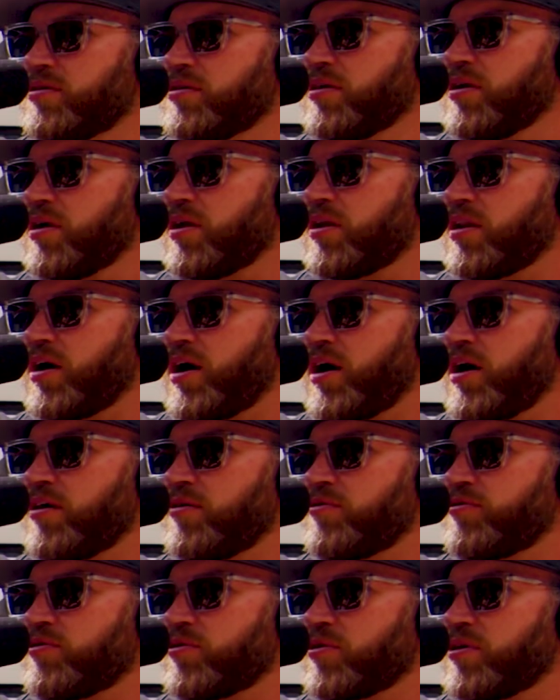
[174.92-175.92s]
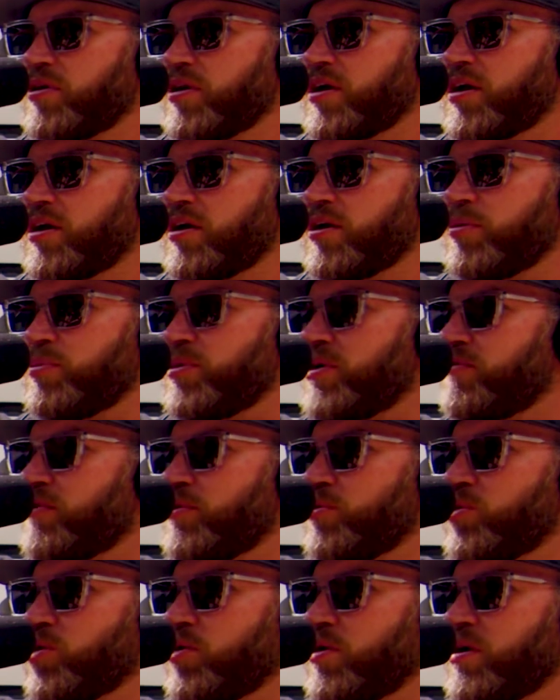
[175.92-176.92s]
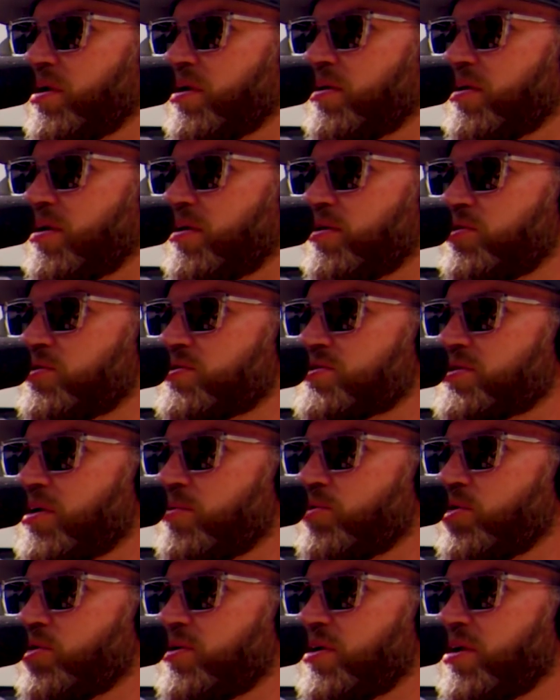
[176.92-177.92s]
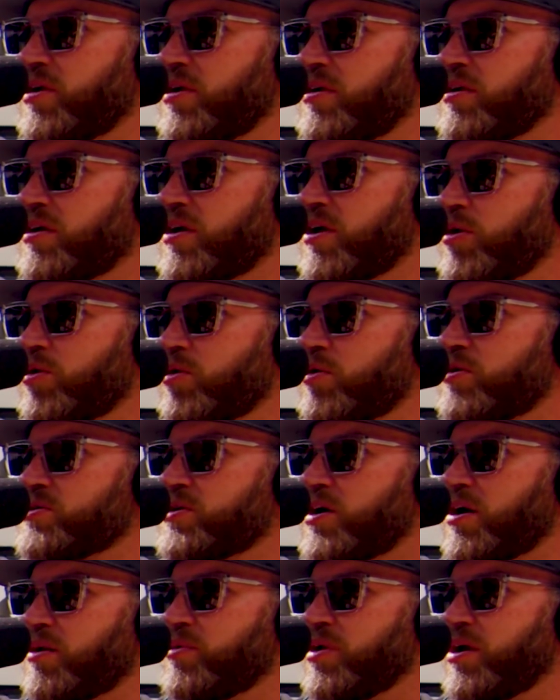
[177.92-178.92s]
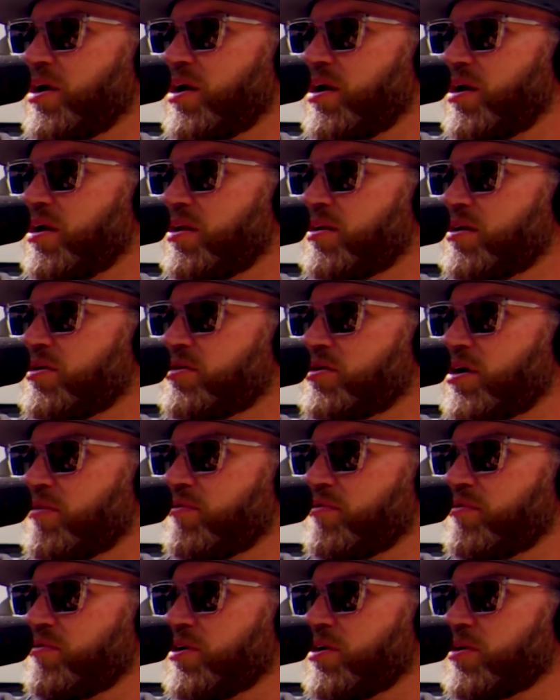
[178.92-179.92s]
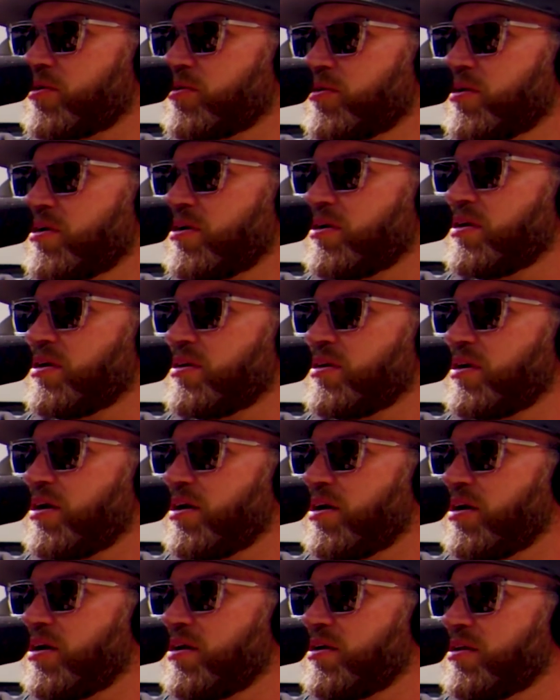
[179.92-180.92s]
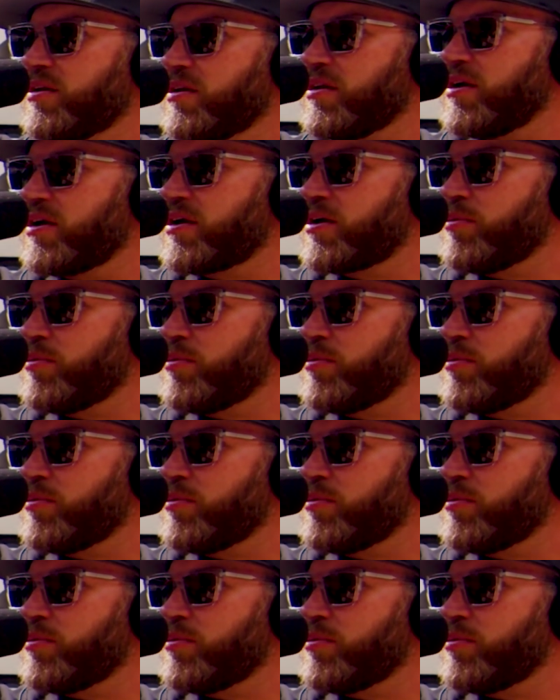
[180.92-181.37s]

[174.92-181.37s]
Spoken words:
life where they get up every morning, they do the same routine, they go to a job they hate, they drive a vehicle there that they hate, they come